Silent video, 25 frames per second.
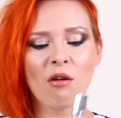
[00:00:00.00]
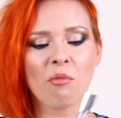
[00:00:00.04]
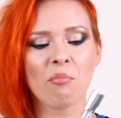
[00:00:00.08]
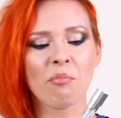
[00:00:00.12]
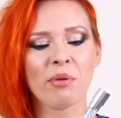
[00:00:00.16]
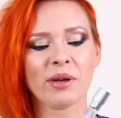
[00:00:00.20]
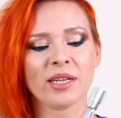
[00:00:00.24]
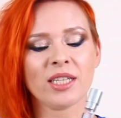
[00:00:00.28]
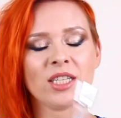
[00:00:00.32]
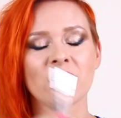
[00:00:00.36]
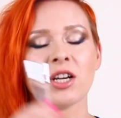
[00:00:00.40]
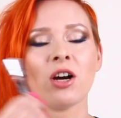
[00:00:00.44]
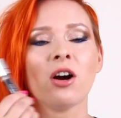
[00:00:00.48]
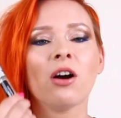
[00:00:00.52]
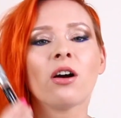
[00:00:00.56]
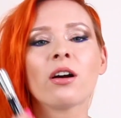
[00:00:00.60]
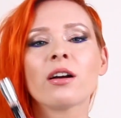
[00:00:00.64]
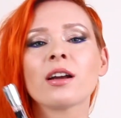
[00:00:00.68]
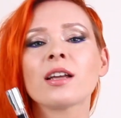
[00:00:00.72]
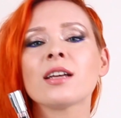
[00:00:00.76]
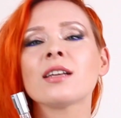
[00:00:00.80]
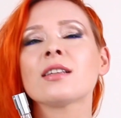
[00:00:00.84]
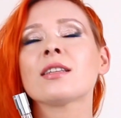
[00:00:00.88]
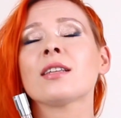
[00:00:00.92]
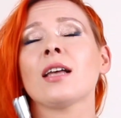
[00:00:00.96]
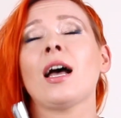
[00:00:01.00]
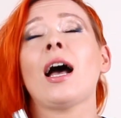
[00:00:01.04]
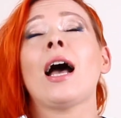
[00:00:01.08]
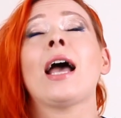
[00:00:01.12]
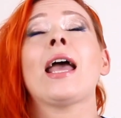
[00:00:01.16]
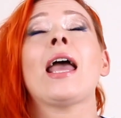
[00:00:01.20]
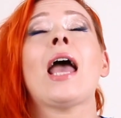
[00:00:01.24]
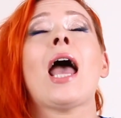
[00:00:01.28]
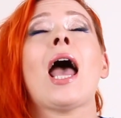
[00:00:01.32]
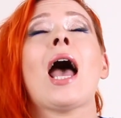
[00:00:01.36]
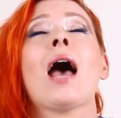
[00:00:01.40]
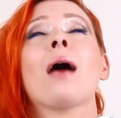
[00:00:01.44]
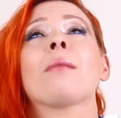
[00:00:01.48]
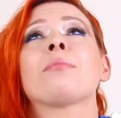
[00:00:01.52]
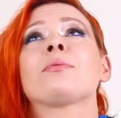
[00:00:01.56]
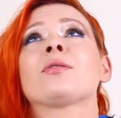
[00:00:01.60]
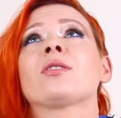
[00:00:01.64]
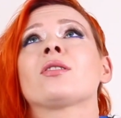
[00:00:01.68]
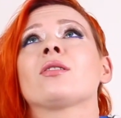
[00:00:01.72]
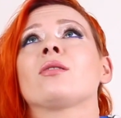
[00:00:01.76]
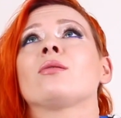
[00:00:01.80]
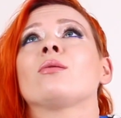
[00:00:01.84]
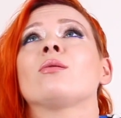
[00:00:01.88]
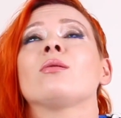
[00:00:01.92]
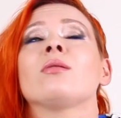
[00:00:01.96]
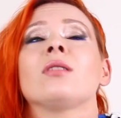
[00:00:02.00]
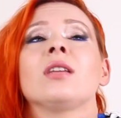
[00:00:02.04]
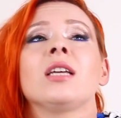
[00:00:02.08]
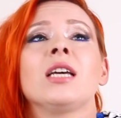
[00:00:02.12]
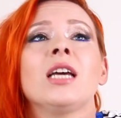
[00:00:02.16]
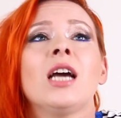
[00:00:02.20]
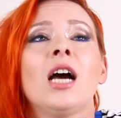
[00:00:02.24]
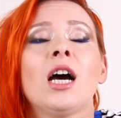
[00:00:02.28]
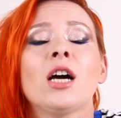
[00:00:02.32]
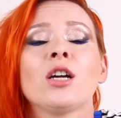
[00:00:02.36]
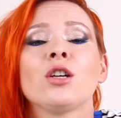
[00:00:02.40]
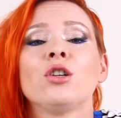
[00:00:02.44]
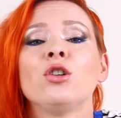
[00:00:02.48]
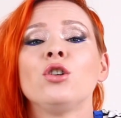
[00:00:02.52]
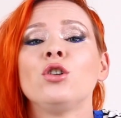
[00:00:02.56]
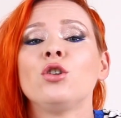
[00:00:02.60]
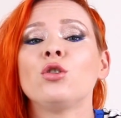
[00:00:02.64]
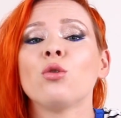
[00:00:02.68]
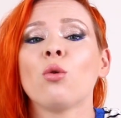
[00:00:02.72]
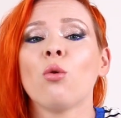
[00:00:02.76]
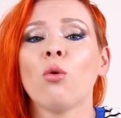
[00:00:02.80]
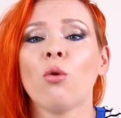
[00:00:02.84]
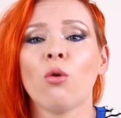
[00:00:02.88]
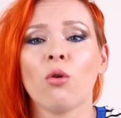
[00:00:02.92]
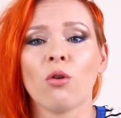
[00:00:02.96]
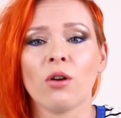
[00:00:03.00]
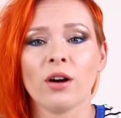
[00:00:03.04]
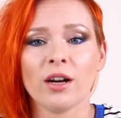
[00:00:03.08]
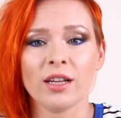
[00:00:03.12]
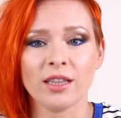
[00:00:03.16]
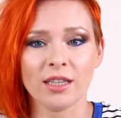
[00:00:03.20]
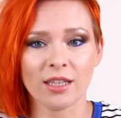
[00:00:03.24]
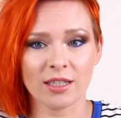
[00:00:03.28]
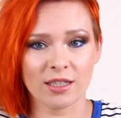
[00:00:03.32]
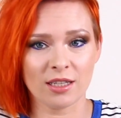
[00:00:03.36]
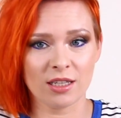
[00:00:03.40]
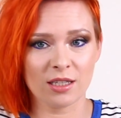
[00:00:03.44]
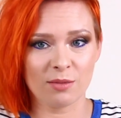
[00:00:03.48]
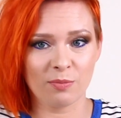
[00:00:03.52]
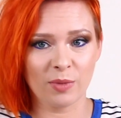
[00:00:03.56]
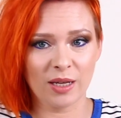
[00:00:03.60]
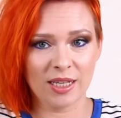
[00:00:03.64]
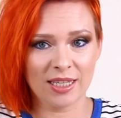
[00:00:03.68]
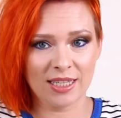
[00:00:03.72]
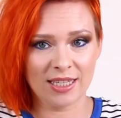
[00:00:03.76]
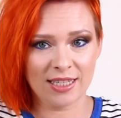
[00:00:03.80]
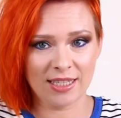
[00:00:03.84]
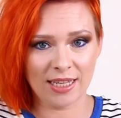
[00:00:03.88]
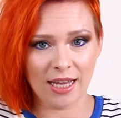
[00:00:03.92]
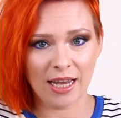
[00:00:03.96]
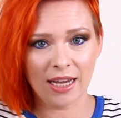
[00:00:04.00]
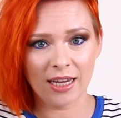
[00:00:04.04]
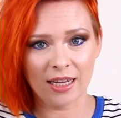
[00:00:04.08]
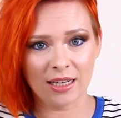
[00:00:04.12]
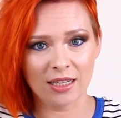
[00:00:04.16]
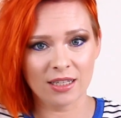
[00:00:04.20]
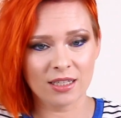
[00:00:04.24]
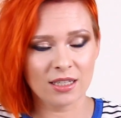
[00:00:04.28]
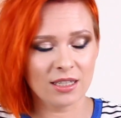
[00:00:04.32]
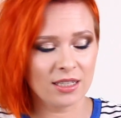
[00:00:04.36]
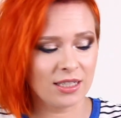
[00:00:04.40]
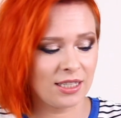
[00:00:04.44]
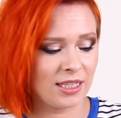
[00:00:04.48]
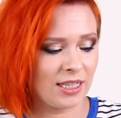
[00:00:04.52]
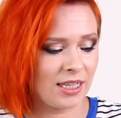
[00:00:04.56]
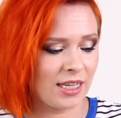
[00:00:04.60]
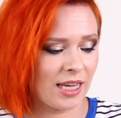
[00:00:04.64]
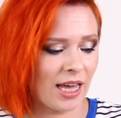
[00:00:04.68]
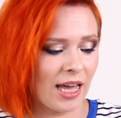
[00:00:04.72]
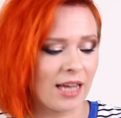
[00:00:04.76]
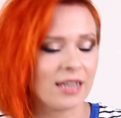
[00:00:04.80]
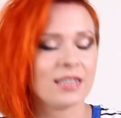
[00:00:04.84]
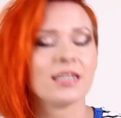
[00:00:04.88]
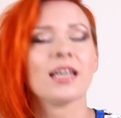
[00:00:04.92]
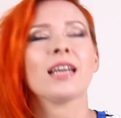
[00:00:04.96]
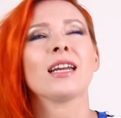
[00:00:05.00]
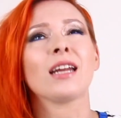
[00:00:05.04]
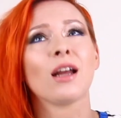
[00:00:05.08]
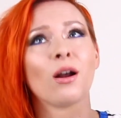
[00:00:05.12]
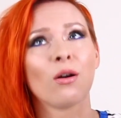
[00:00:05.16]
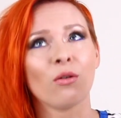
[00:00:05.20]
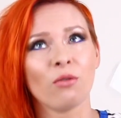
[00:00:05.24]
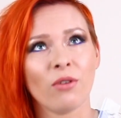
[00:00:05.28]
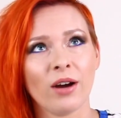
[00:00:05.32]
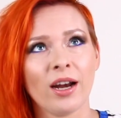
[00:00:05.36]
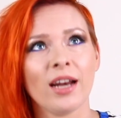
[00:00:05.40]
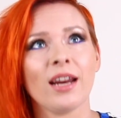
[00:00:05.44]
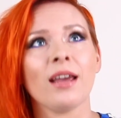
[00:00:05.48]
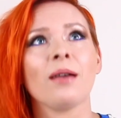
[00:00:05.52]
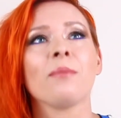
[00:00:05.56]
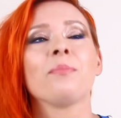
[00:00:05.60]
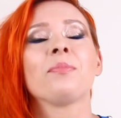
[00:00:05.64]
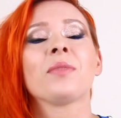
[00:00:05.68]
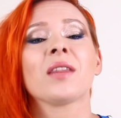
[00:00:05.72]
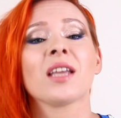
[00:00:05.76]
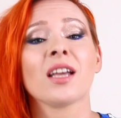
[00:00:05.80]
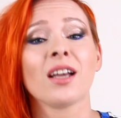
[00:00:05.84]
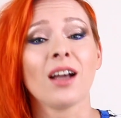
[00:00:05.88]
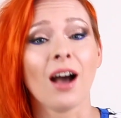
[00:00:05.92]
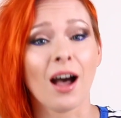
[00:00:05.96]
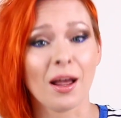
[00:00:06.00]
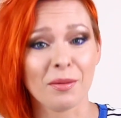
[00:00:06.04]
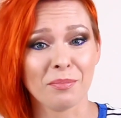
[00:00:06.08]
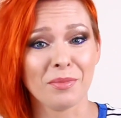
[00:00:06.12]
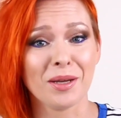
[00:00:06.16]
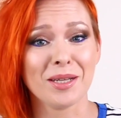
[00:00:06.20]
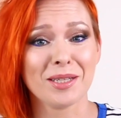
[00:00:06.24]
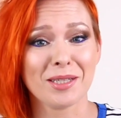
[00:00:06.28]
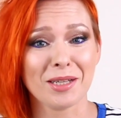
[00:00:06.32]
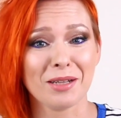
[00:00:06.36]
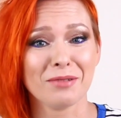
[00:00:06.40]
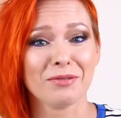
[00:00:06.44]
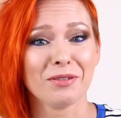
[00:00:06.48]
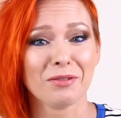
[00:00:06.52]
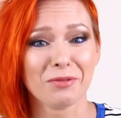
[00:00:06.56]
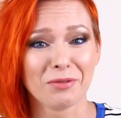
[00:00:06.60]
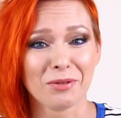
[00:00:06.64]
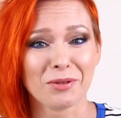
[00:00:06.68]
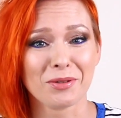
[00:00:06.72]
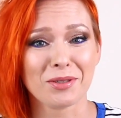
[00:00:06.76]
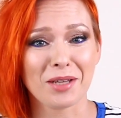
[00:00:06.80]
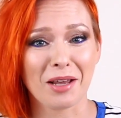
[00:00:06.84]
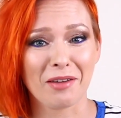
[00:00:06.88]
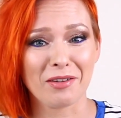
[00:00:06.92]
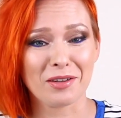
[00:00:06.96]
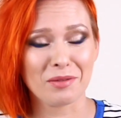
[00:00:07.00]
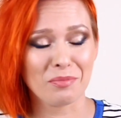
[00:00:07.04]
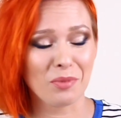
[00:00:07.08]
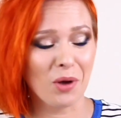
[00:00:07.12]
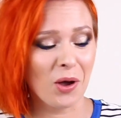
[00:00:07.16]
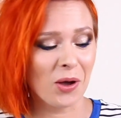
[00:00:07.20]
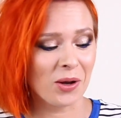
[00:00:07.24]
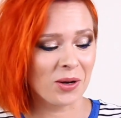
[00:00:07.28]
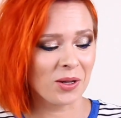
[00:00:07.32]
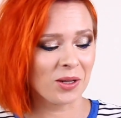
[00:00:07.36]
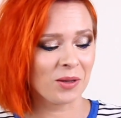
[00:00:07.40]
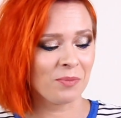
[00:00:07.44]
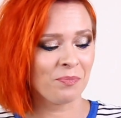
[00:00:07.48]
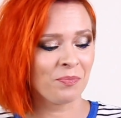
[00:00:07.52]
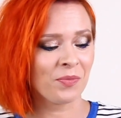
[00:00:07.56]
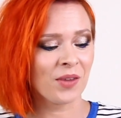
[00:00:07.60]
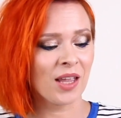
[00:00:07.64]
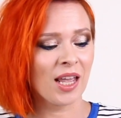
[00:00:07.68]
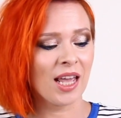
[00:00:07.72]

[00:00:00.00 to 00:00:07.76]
But Tardis I absolutely adore, and this is my second decant, and I already got myself a full-size bottle.